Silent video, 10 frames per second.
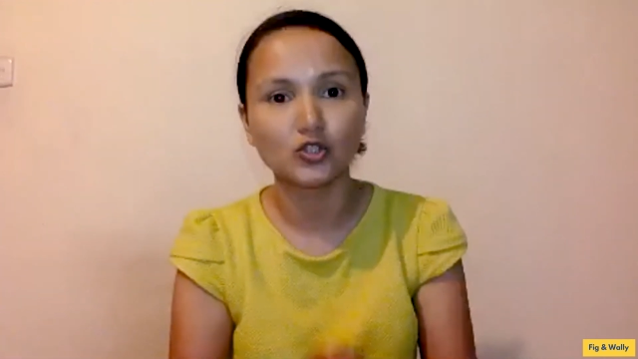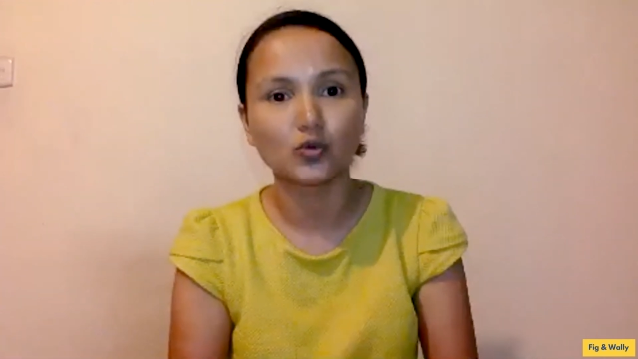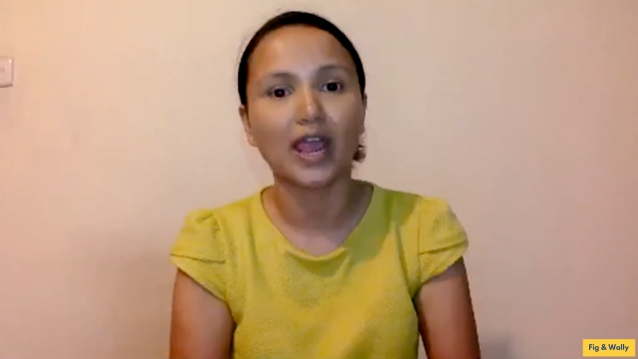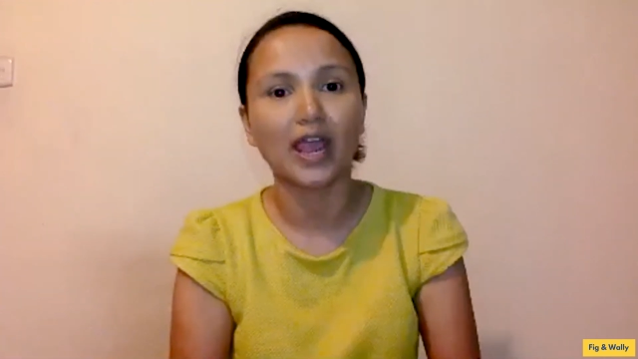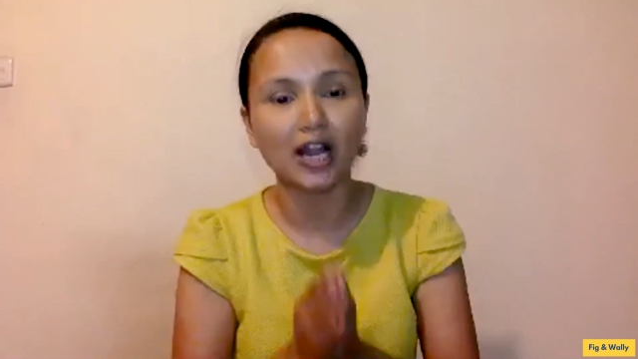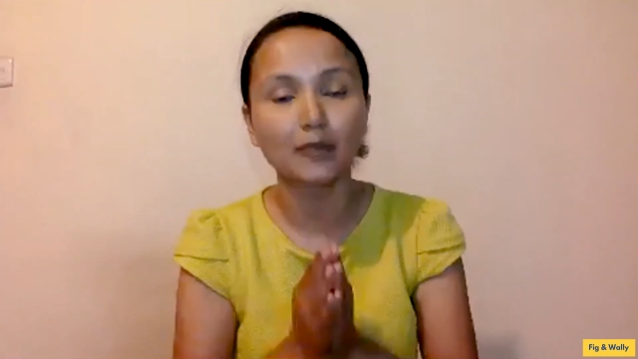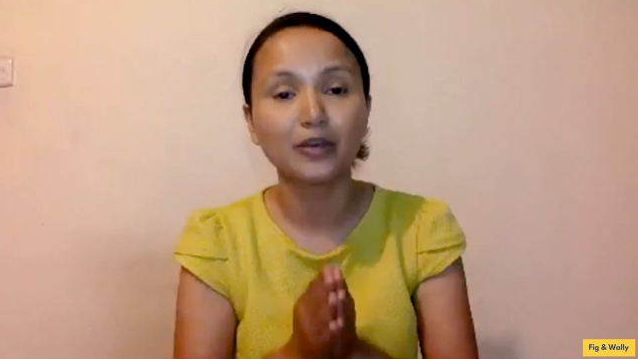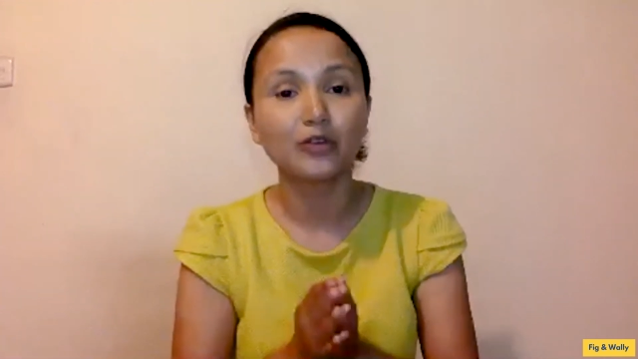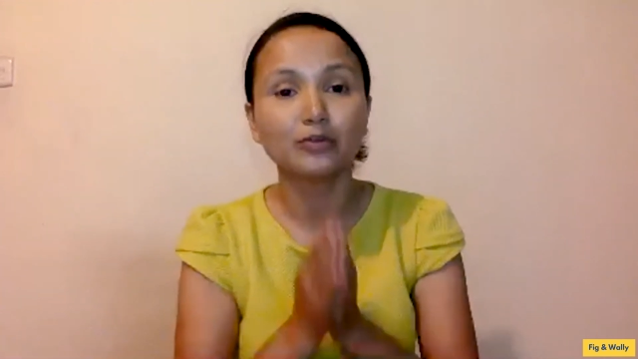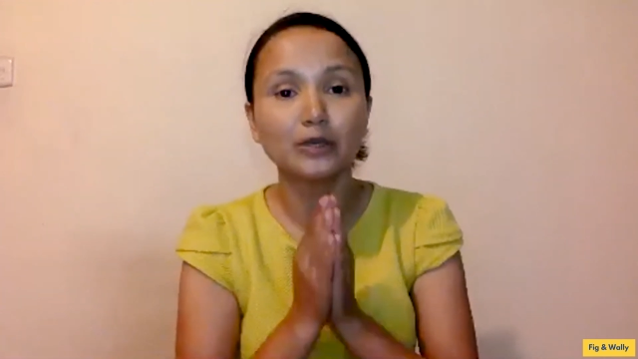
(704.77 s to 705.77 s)
to help
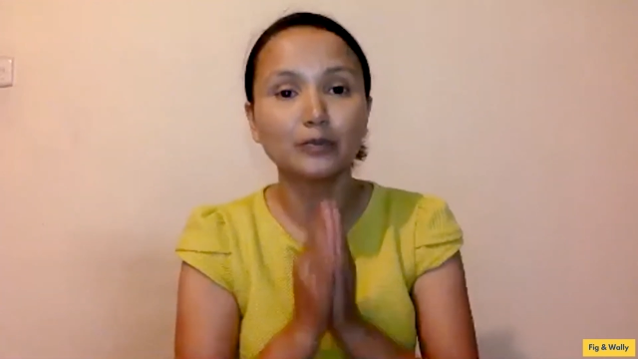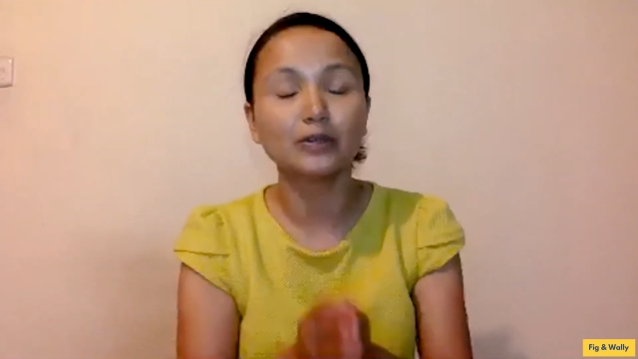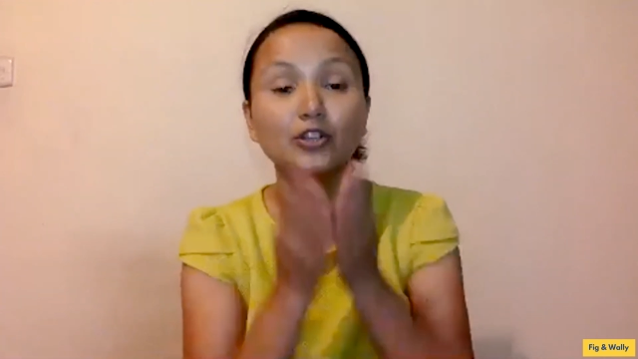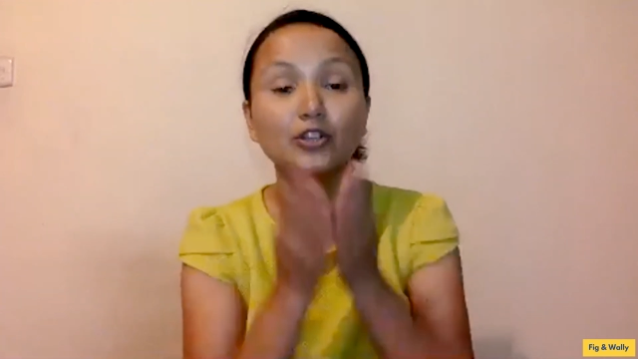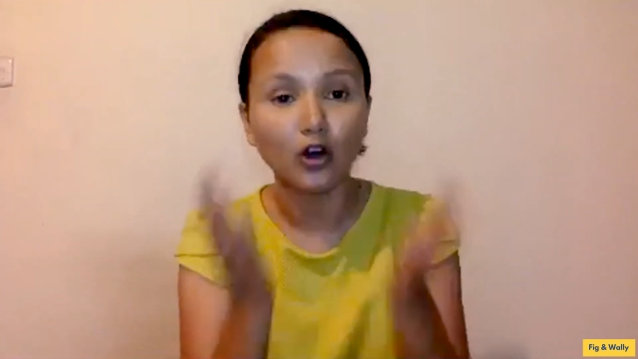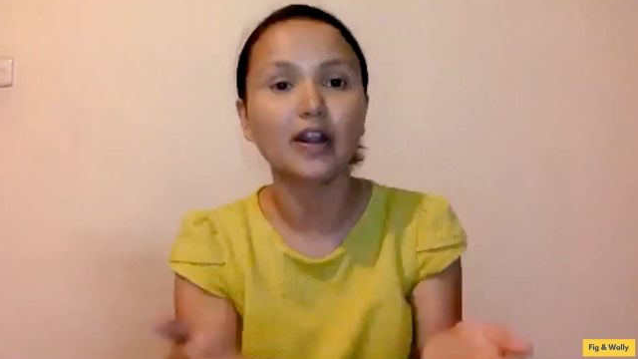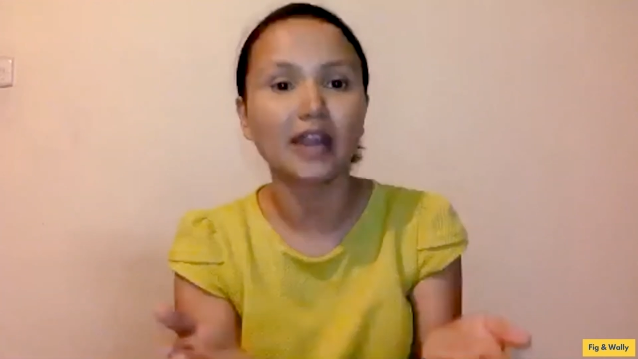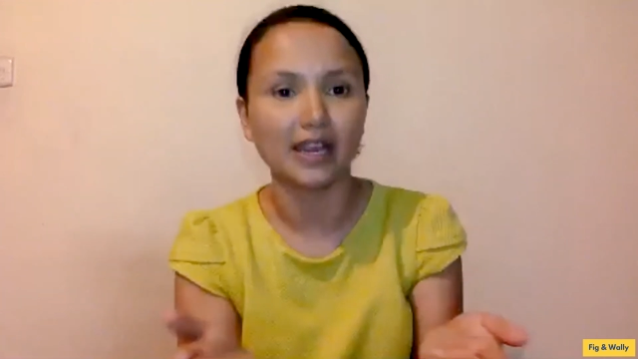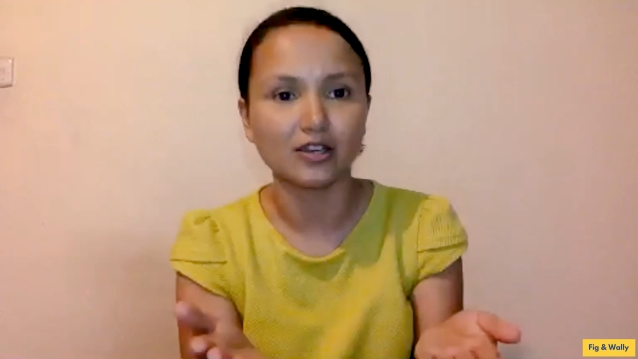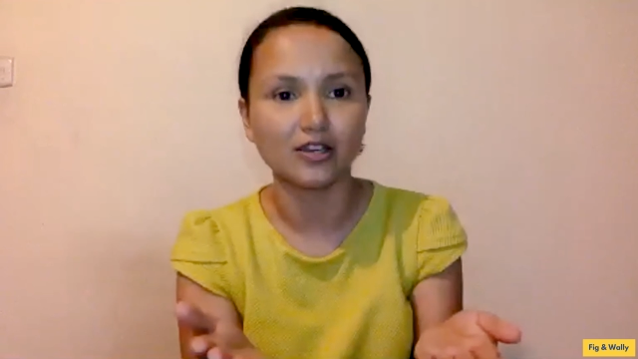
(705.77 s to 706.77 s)
people your
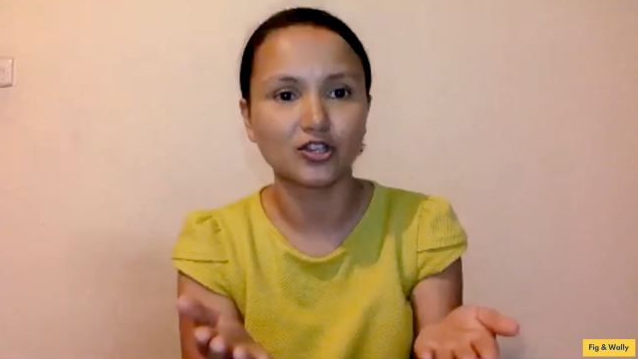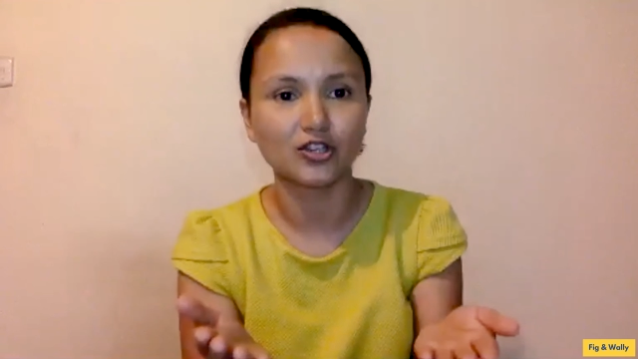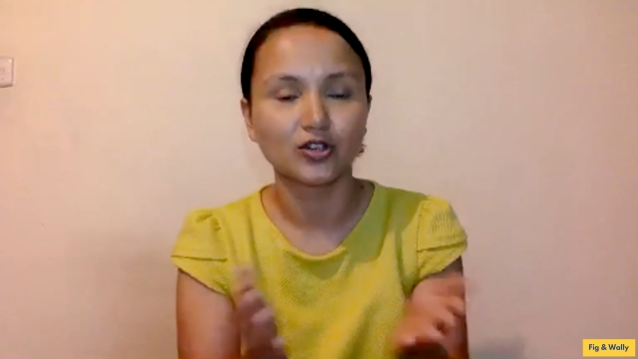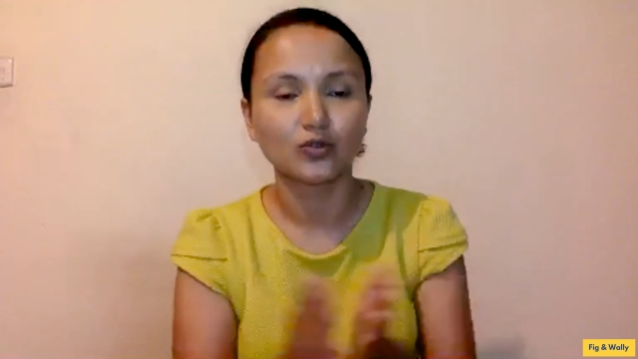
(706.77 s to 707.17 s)
age